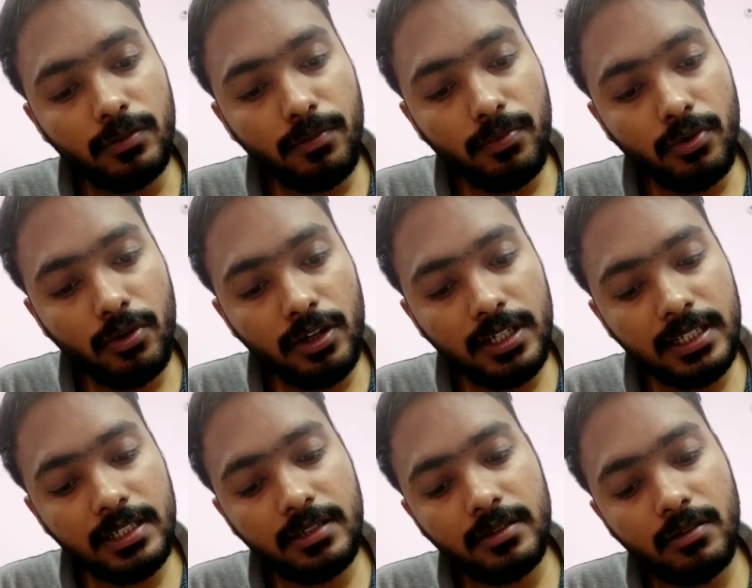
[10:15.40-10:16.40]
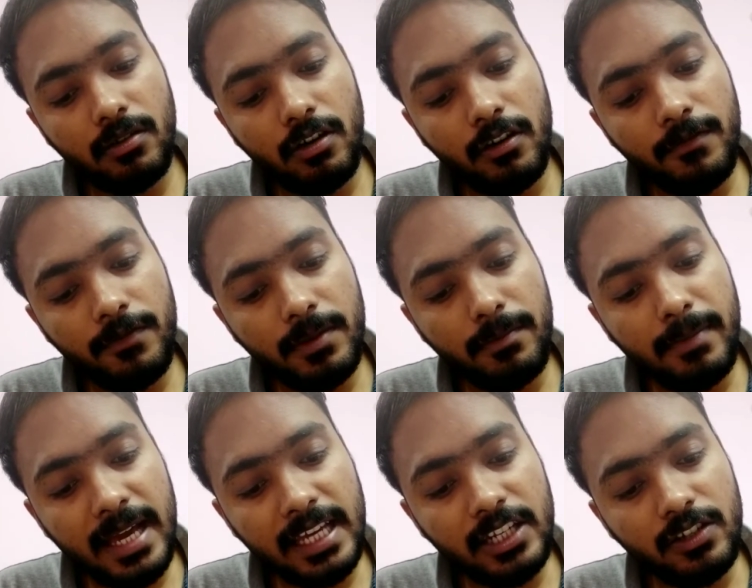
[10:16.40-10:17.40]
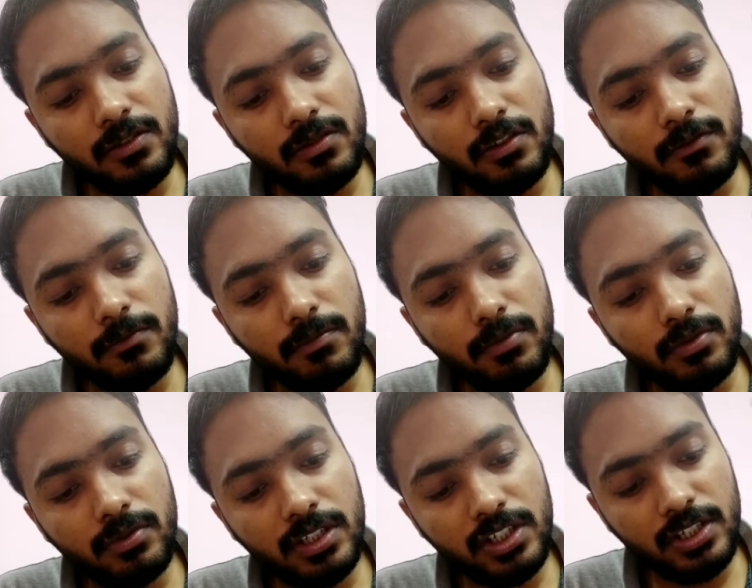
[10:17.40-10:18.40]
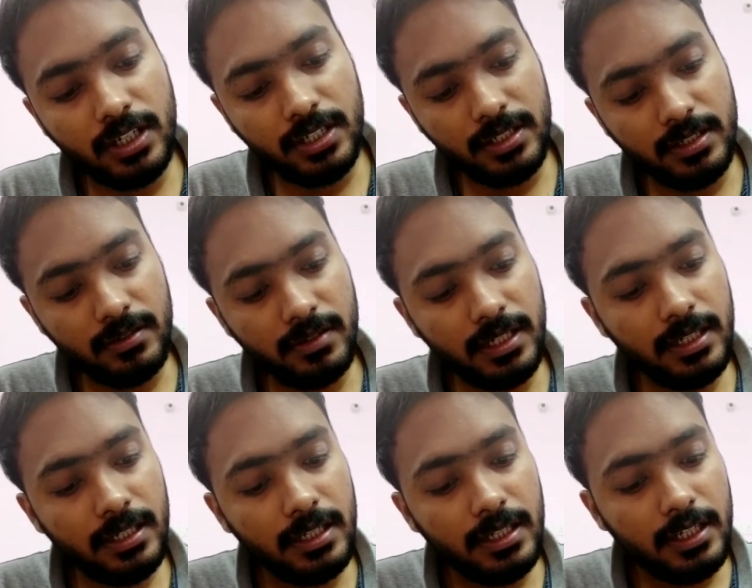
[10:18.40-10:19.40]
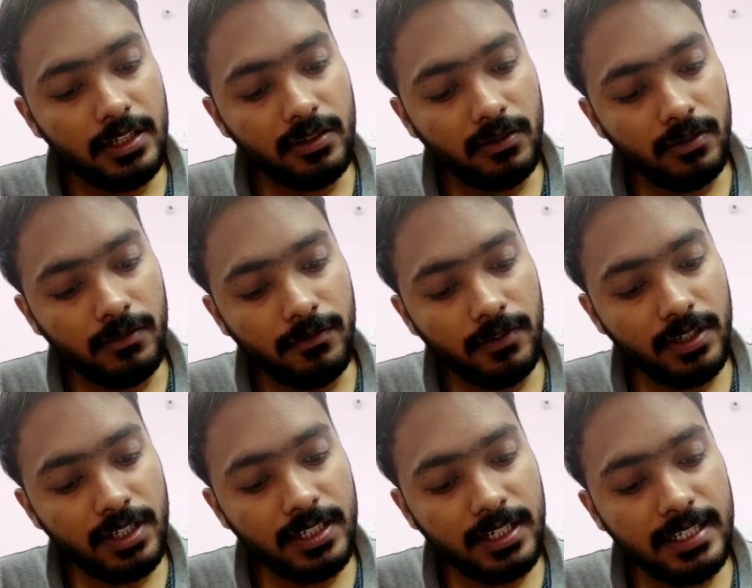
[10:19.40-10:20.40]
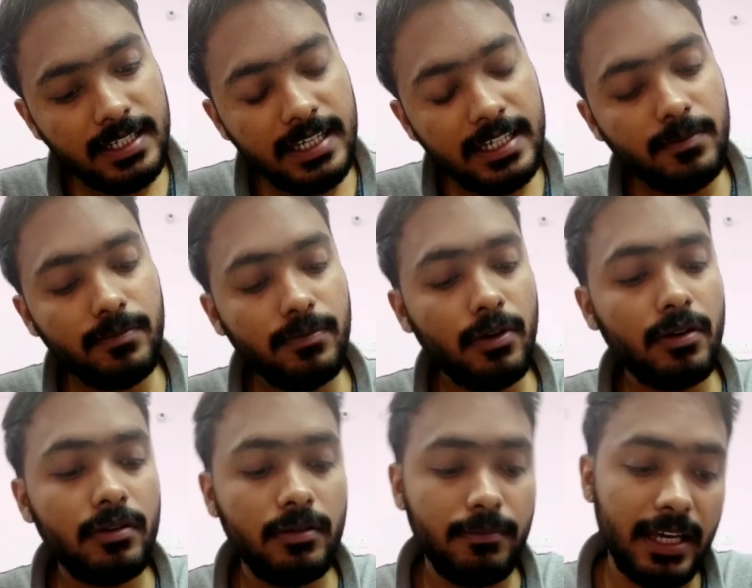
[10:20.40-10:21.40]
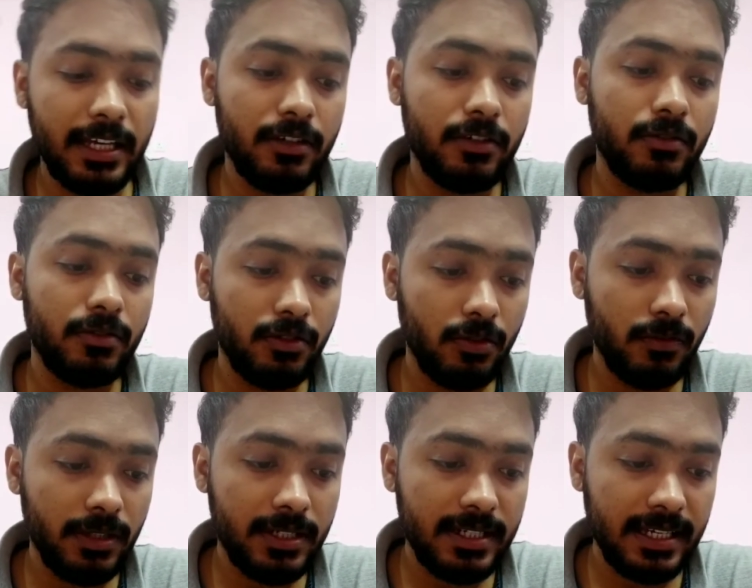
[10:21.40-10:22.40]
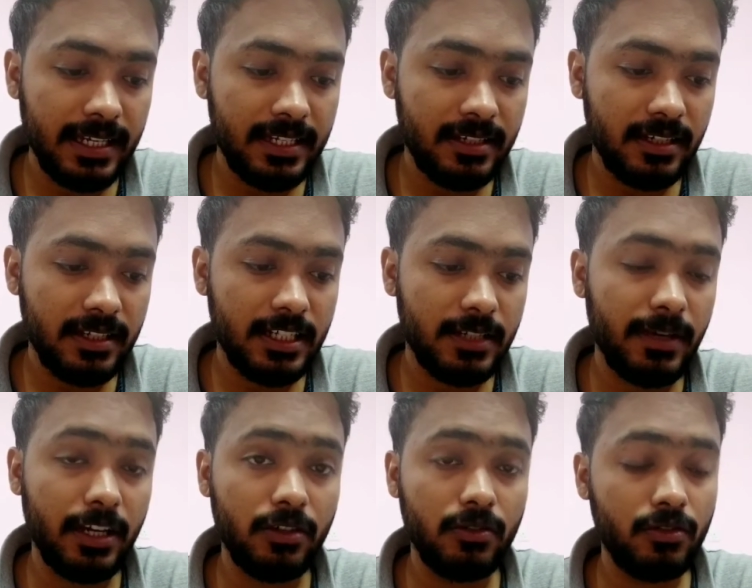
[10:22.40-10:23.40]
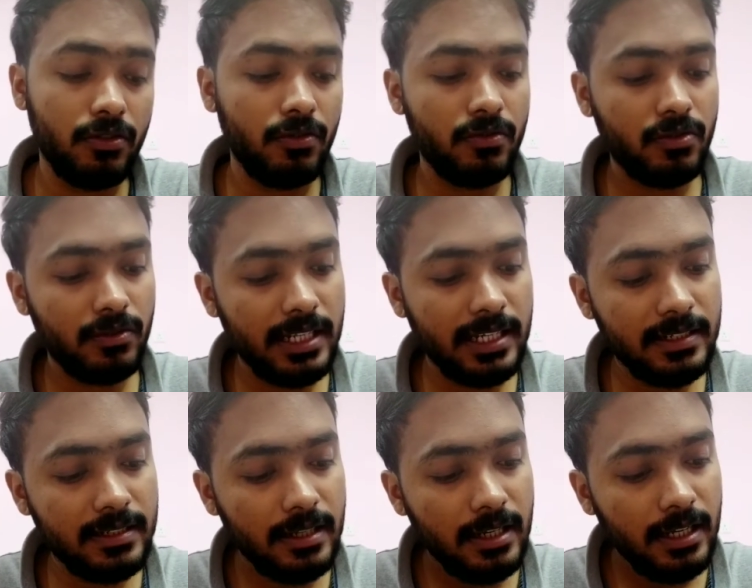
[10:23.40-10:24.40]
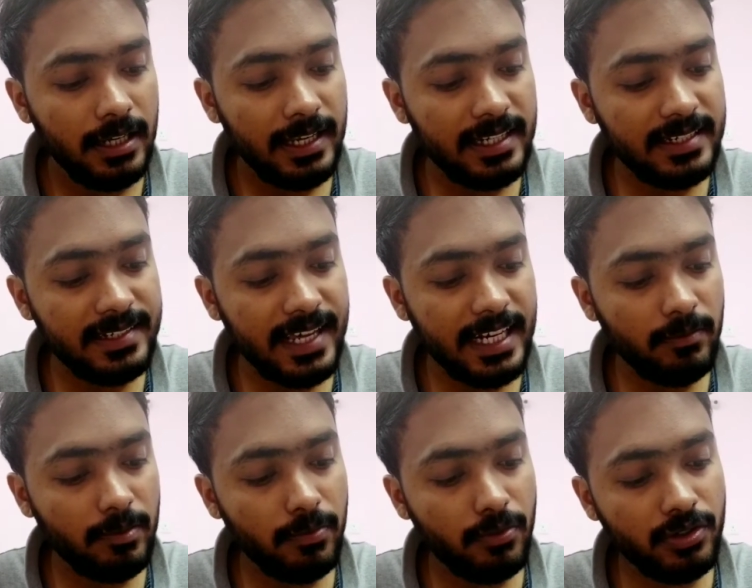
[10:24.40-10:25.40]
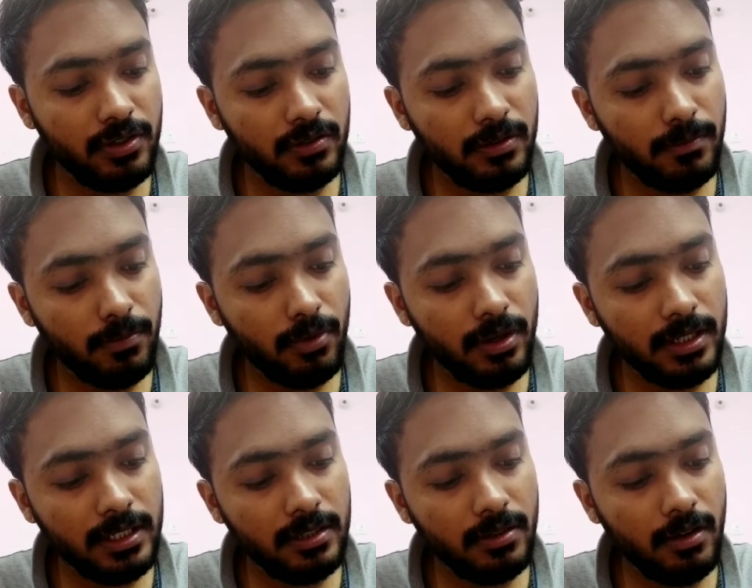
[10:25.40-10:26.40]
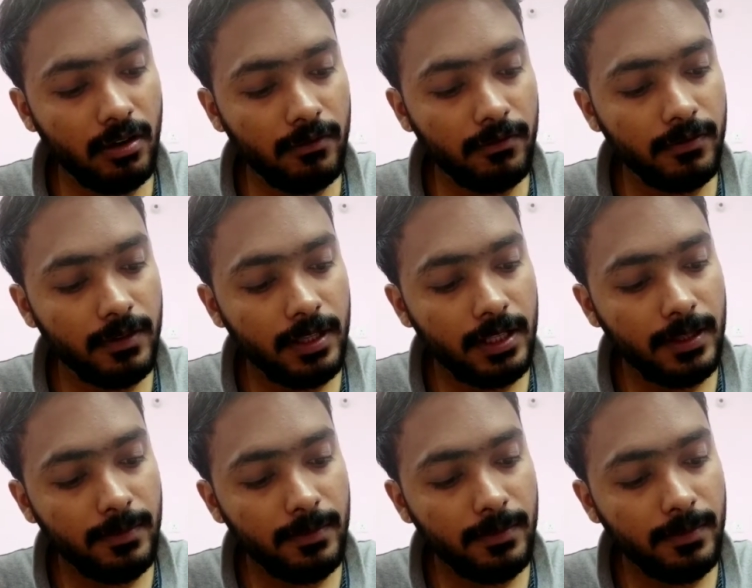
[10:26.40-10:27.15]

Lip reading: to the product of the magnitude of both the charges, right? So first charge has magnitude q1, second charge has magnitude q2. So that is, it is directly proportional to the product of